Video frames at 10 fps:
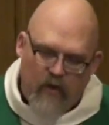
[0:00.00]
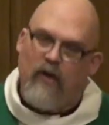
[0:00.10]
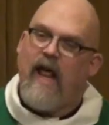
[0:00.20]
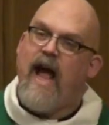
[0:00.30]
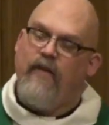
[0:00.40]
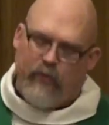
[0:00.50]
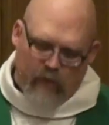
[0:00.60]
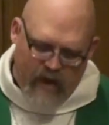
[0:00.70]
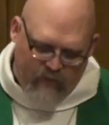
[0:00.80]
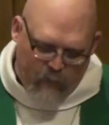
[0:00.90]
their
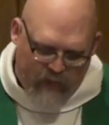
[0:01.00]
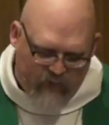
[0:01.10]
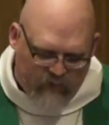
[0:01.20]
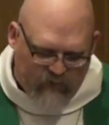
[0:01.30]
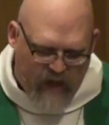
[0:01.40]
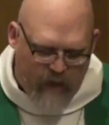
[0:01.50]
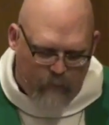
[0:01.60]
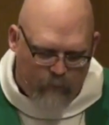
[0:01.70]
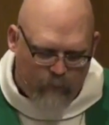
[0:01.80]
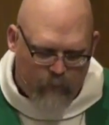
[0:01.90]
lives would never be the
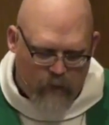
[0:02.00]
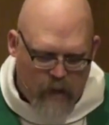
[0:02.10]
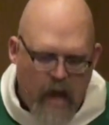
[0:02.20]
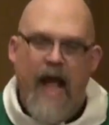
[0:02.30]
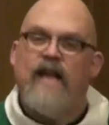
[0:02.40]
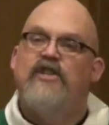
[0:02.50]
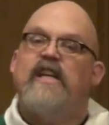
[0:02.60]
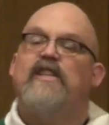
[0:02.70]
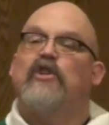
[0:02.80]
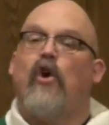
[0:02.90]
same. And
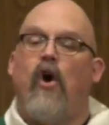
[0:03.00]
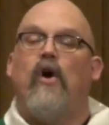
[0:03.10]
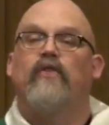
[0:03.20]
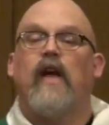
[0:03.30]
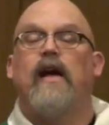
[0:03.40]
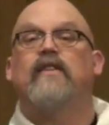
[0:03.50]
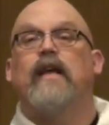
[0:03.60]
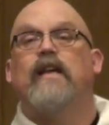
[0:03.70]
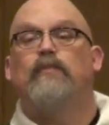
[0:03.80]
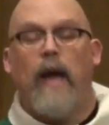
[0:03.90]
Jesus calls us as